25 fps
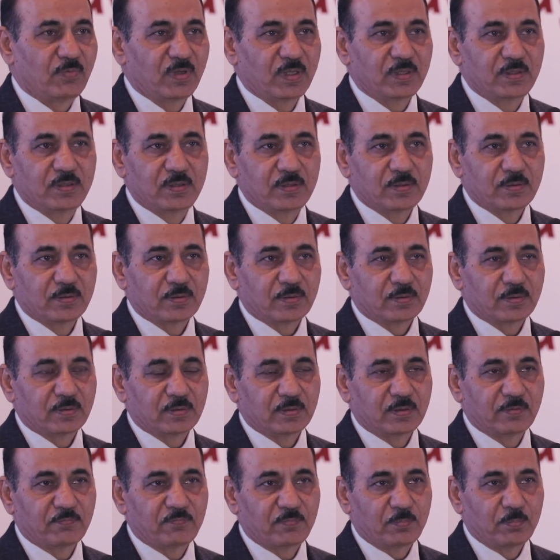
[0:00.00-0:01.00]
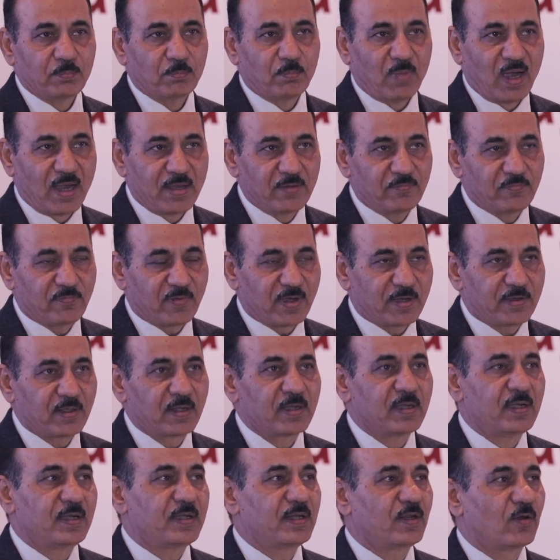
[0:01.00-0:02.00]
with my
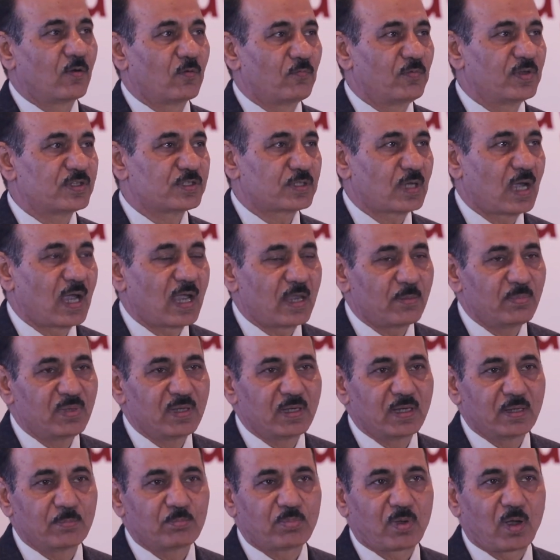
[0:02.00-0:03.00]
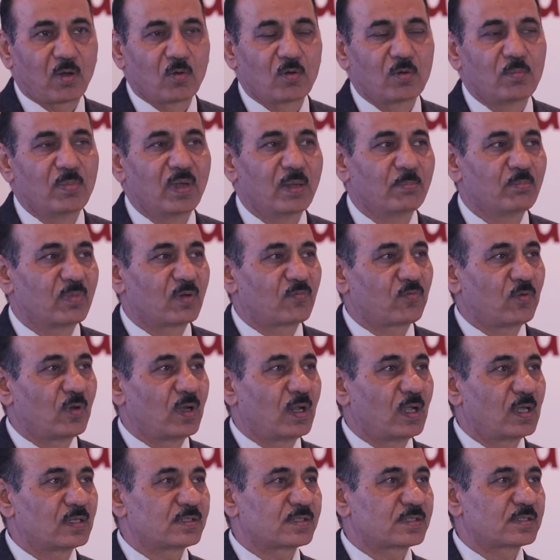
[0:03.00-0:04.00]
fraternity, of which I have been a proud member for the
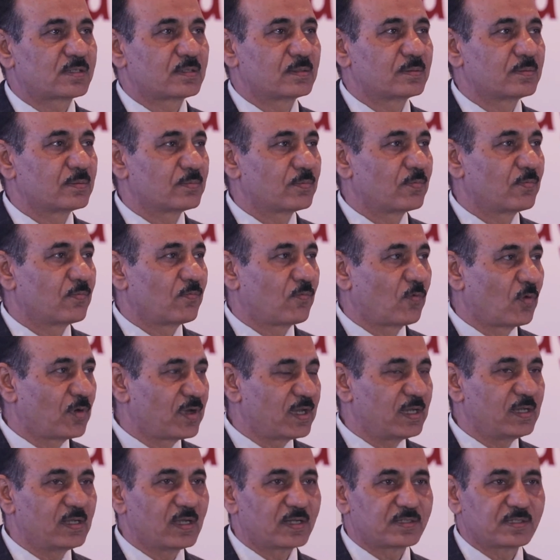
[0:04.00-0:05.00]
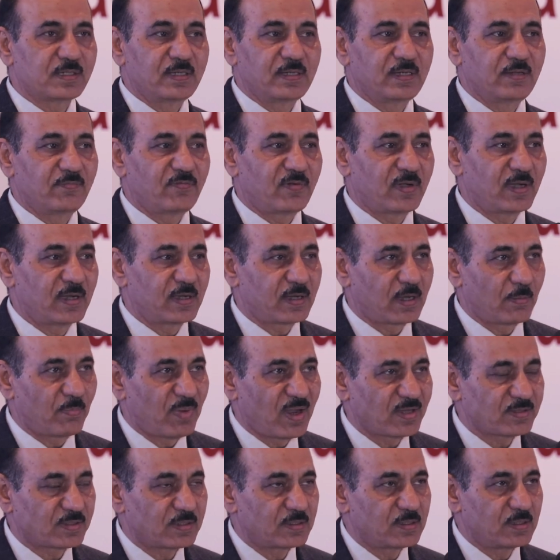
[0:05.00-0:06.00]
last 40 years in different
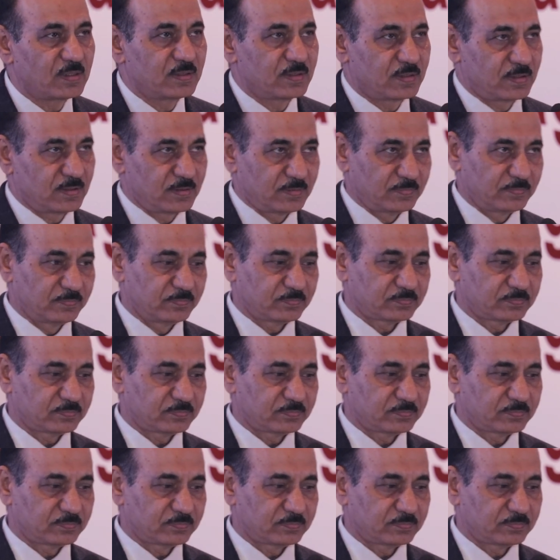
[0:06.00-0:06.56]
capacities.